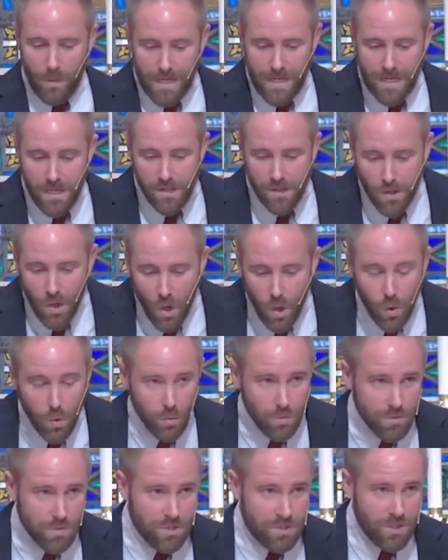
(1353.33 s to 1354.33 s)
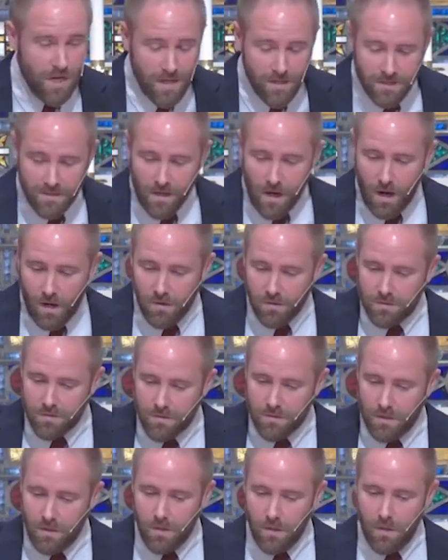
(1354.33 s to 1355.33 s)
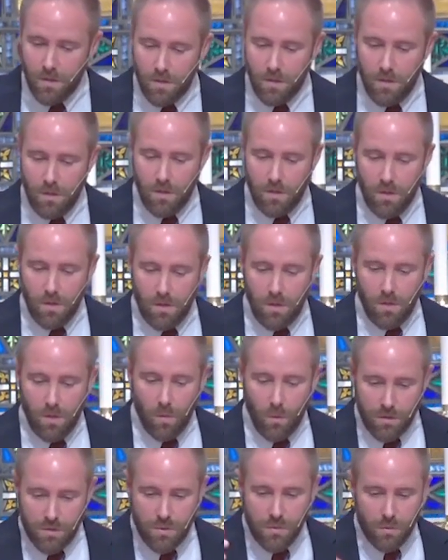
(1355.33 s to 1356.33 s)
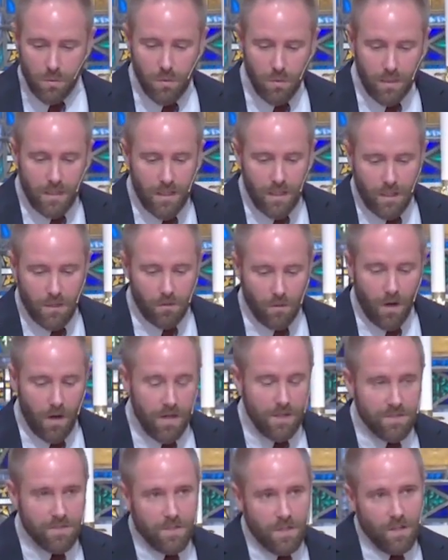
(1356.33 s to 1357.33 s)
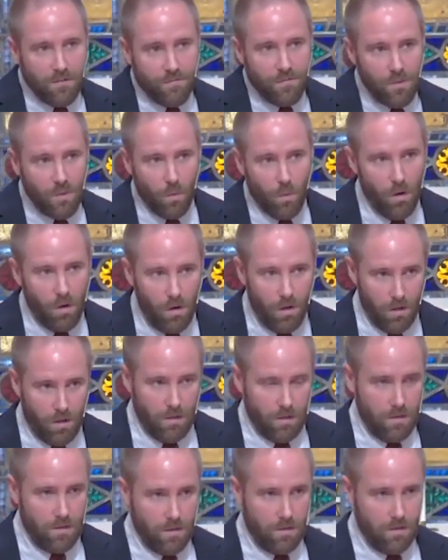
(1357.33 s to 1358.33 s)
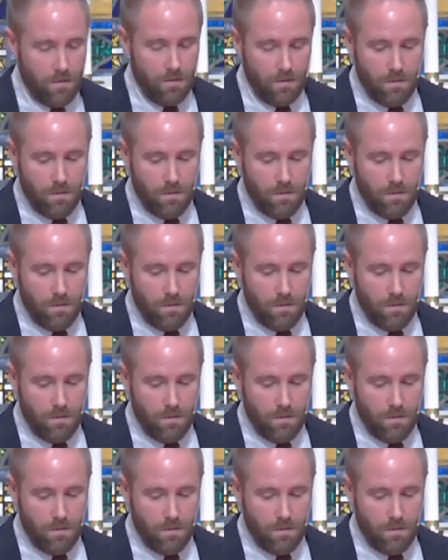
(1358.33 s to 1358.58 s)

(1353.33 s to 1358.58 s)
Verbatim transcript: We, those Gentiles who are truly in Christ, if you are,